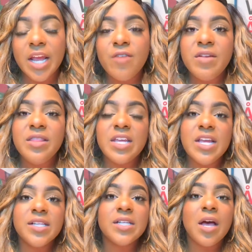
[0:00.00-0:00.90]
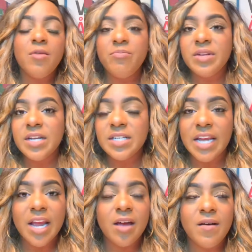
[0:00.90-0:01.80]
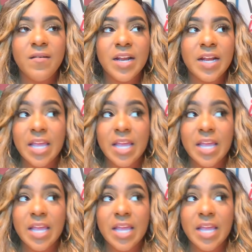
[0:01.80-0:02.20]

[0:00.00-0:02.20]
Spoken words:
Everything is an up and a down and